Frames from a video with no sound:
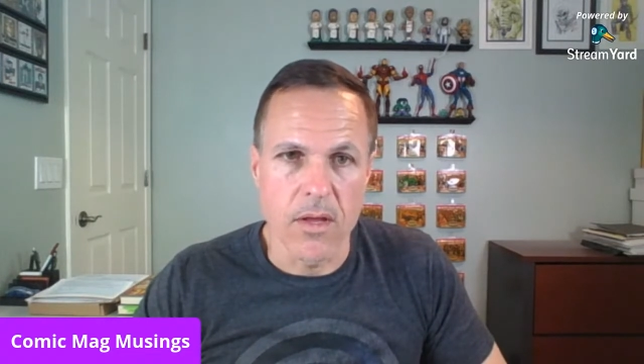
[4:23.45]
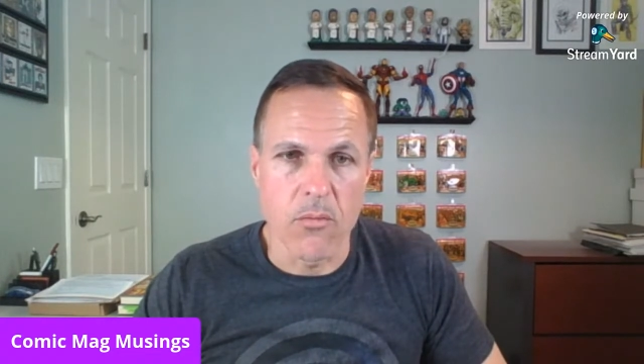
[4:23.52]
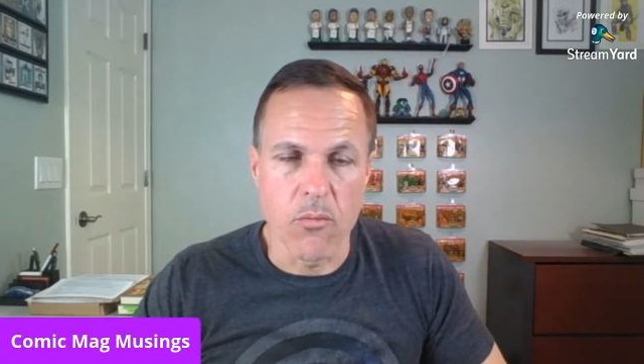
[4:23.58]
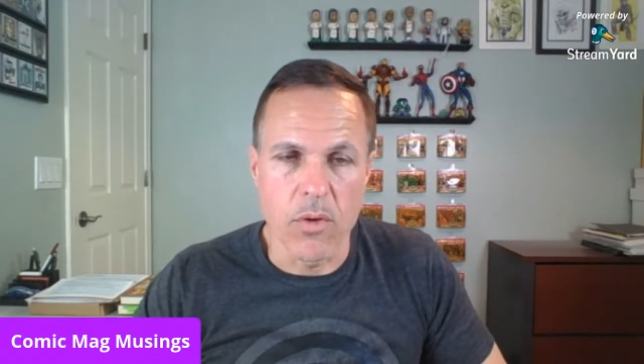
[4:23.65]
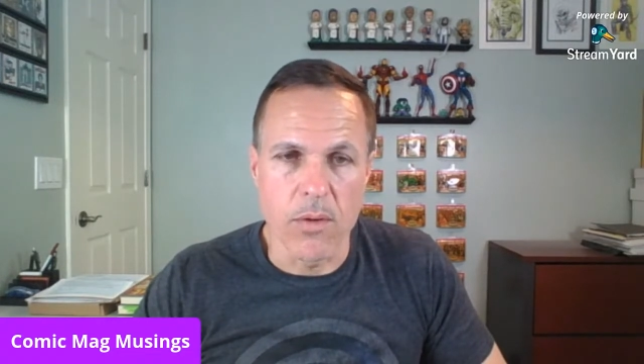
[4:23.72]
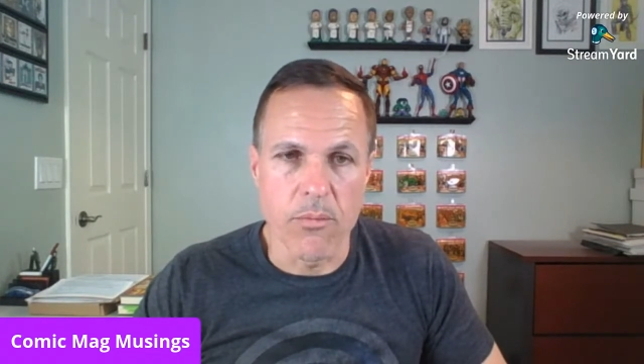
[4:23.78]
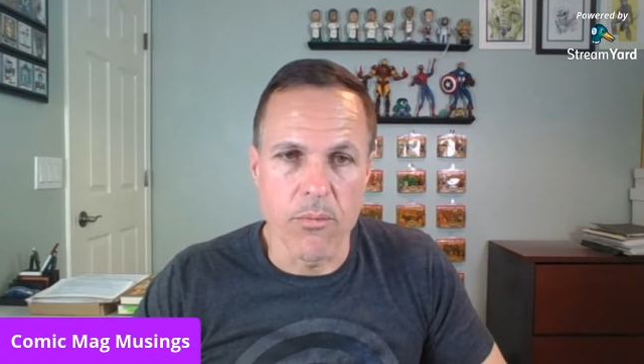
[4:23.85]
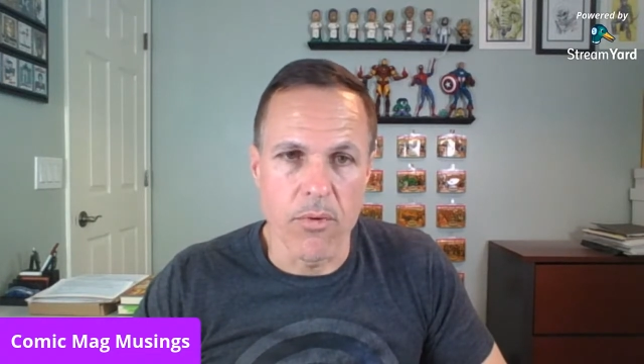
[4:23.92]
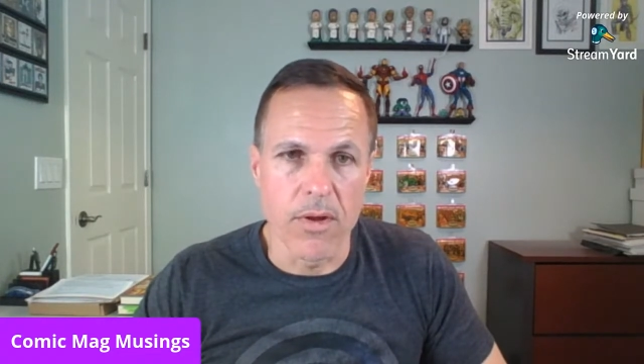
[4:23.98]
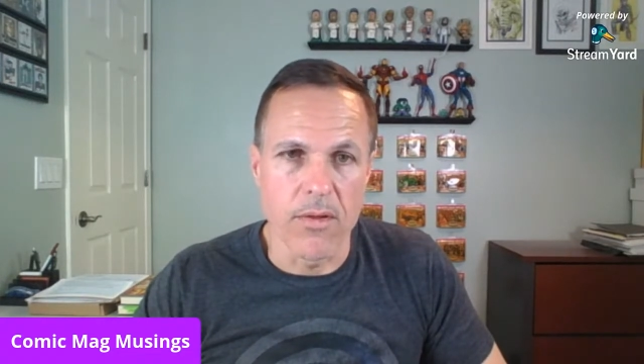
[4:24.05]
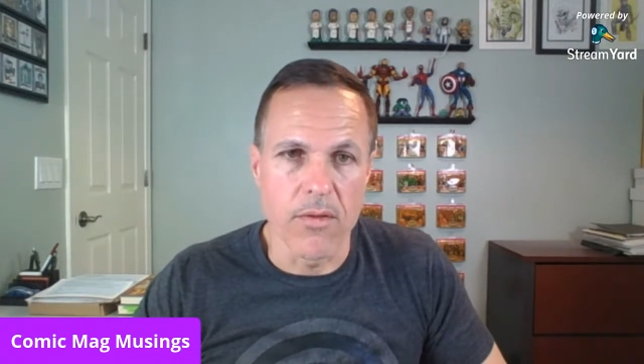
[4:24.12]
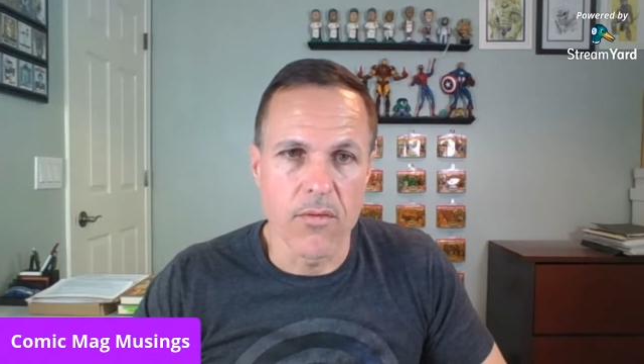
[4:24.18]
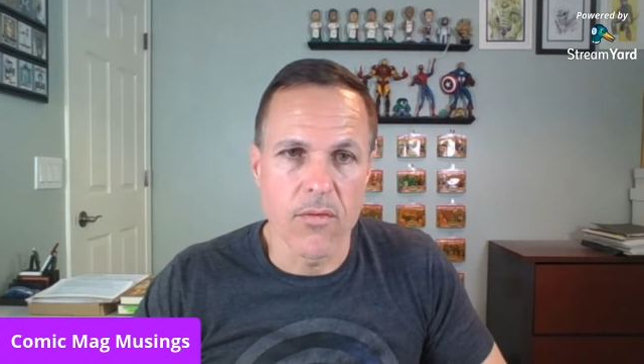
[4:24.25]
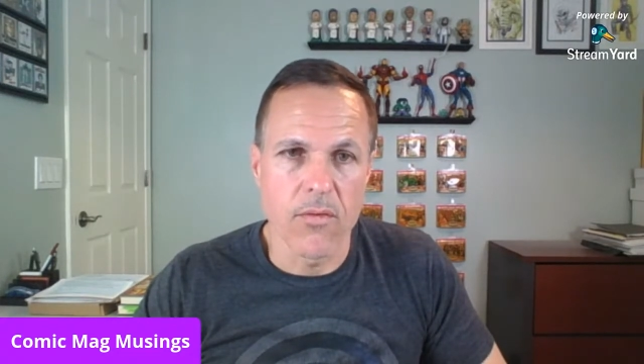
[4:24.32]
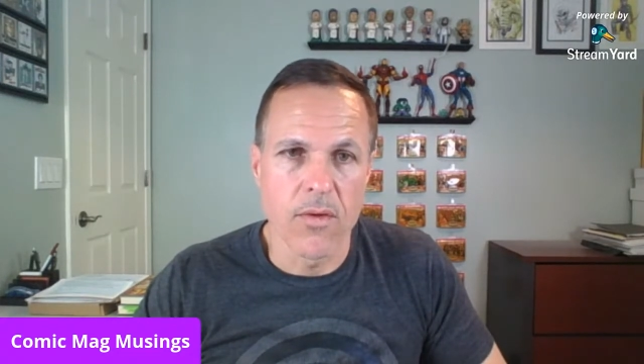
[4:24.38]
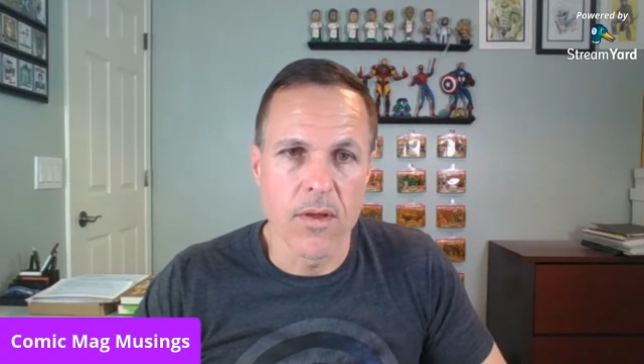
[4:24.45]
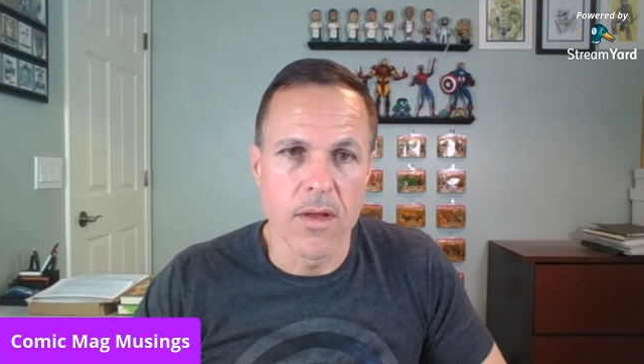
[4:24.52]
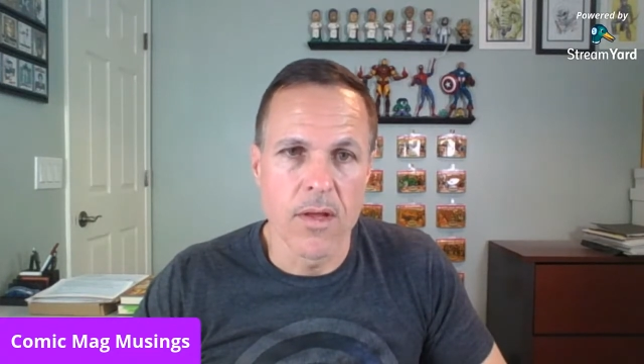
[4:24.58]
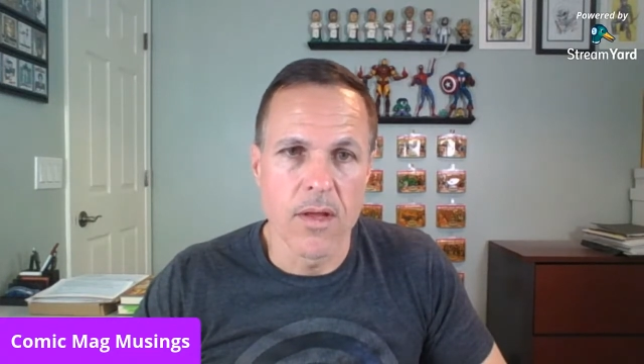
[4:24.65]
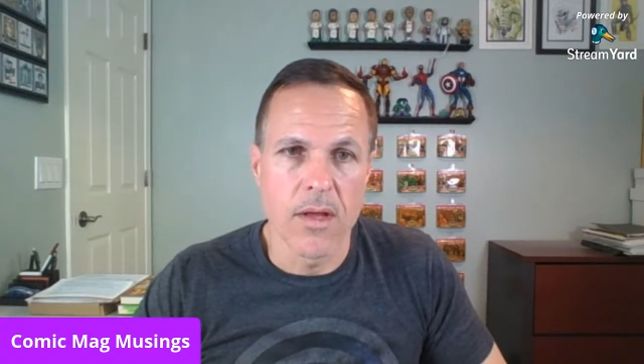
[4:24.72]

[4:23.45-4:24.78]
in reprints,